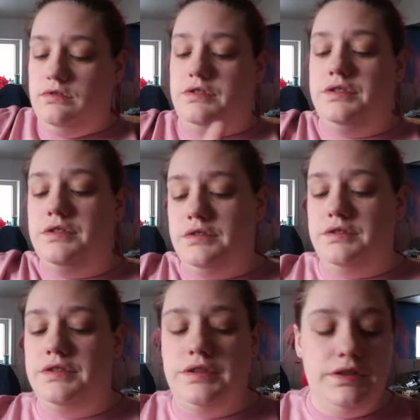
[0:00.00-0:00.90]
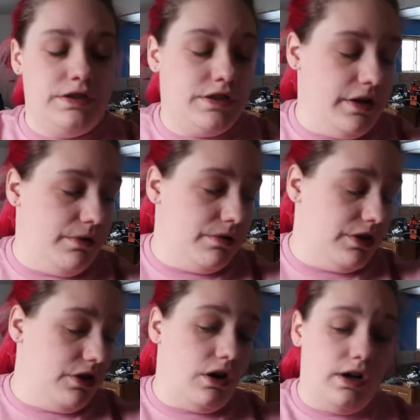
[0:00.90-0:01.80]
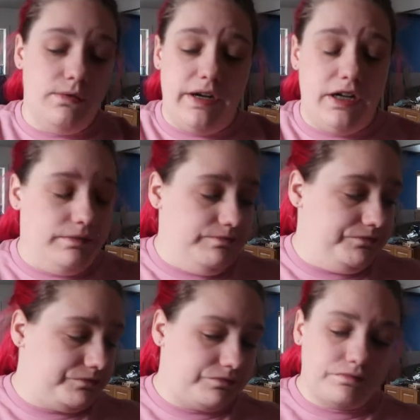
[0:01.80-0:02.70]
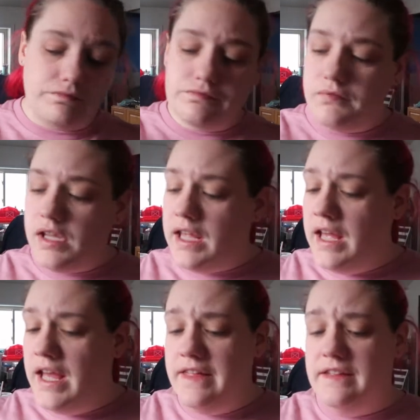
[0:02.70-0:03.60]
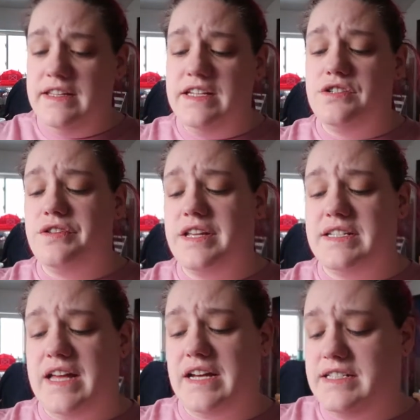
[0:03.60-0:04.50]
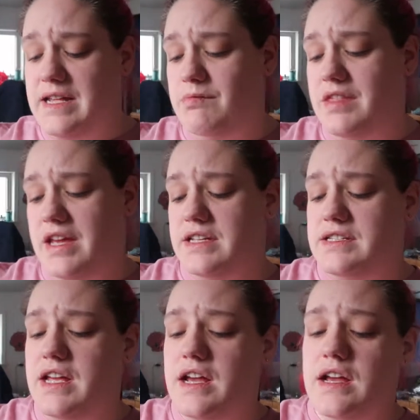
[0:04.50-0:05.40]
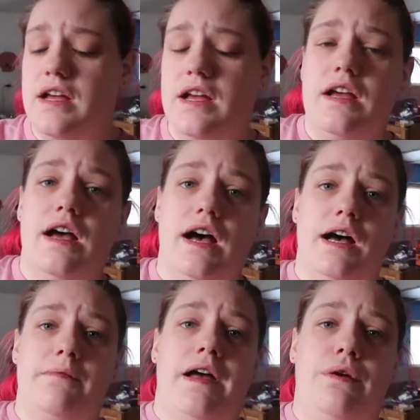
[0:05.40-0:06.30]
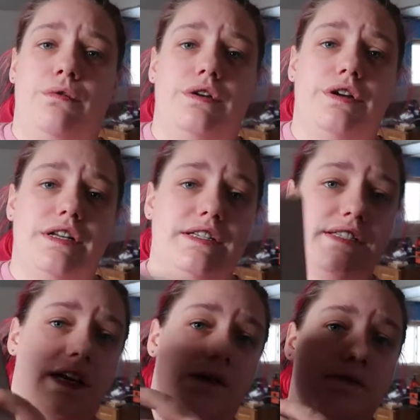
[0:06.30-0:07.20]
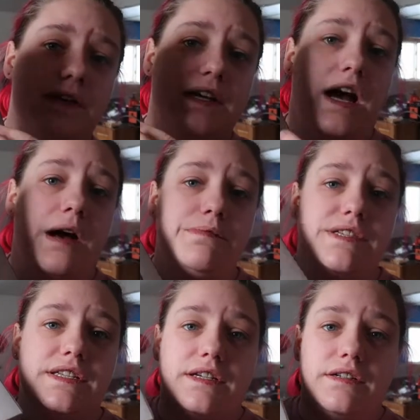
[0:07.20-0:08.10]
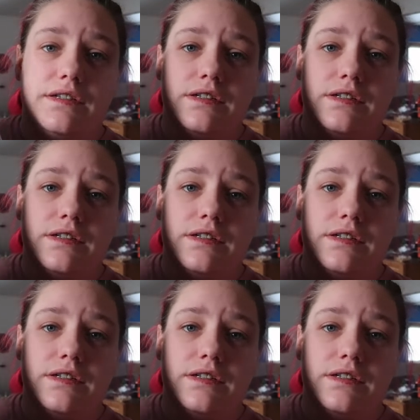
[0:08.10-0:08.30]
so I ordered the hardware. And then these are the exact same things. Um, I ordered some cups.